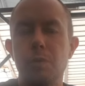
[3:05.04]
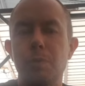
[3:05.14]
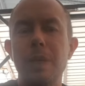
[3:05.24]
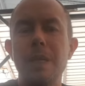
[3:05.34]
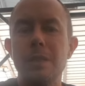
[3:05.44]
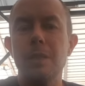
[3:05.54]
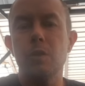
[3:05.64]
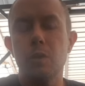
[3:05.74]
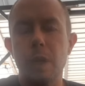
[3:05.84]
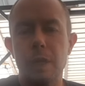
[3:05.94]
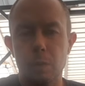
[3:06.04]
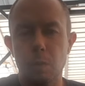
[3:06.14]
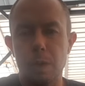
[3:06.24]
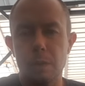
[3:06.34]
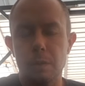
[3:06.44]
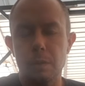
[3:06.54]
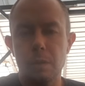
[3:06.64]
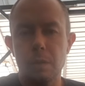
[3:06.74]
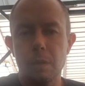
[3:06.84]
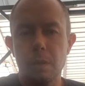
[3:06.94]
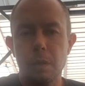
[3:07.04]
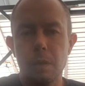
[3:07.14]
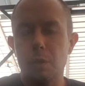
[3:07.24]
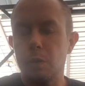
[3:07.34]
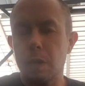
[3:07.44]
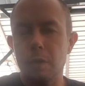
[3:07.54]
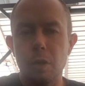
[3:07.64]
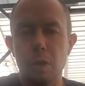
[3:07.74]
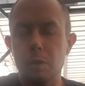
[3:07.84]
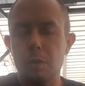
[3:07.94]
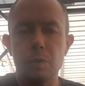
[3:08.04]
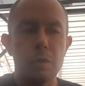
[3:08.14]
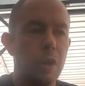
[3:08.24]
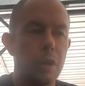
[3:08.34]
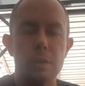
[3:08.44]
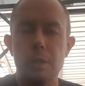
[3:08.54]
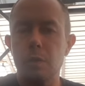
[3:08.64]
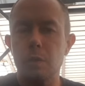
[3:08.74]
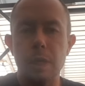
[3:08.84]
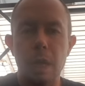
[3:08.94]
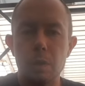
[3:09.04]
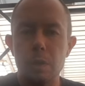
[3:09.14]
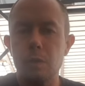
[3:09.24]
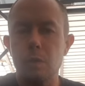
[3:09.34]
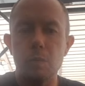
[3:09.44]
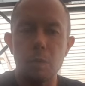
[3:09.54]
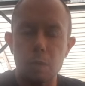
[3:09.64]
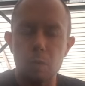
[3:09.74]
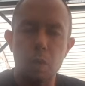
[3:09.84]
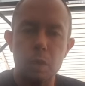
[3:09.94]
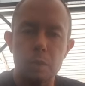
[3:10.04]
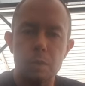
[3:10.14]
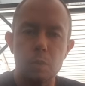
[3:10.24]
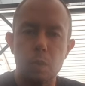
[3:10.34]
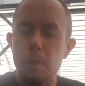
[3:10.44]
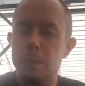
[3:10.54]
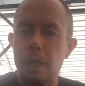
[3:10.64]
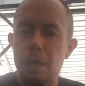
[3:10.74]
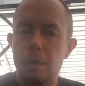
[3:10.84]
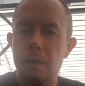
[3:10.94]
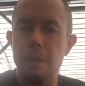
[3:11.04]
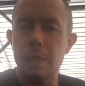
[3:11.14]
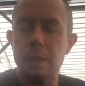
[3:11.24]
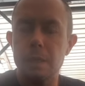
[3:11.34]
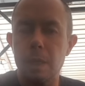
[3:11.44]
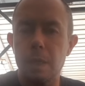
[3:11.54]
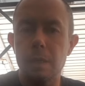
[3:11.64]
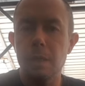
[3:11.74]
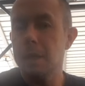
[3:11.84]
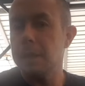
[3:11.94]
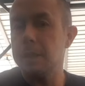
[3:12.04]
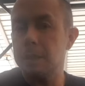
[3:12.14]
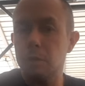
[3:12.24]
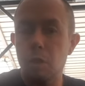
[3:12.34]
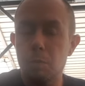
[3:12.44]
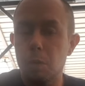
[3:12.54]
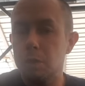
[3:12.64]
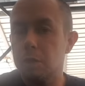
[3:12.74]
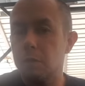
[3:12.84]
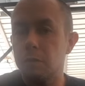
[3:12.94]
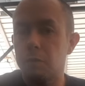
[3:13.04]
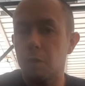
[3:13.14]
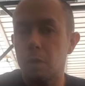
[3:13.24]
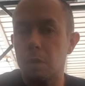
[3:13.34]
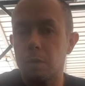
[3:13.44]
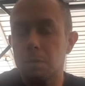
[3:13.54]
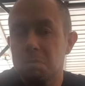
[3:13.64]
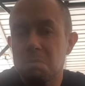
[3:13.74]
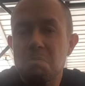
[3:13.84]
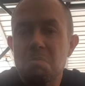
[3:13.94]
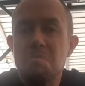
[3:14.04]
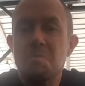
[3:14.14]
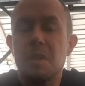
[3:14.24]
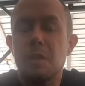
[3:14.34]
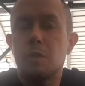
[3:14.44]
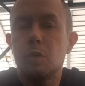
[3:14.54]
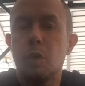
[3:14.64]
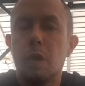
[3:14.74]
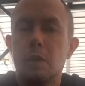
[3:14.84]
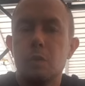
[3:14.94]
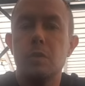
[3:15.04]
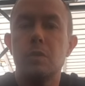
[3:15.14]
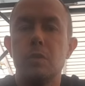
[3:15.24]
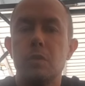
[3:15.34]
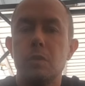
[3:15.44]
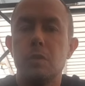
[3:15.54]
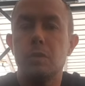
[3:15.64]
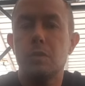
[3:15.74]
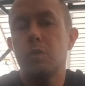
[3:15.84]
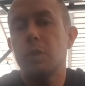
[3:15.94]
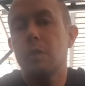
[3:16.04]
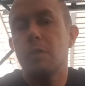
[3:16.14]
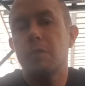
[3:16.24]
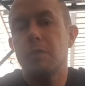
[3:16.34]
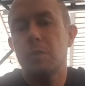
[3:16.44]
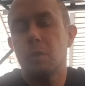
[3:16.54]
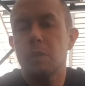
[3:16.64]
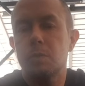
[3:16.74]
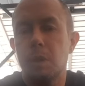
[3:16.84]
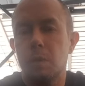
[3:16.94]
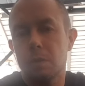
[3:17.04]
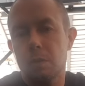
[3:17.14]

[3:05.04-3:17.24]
pick the correct one. You can go to Holset or Garrett or Borg-Warner's website and they say this turbo is good for 200 to 350 horsepower,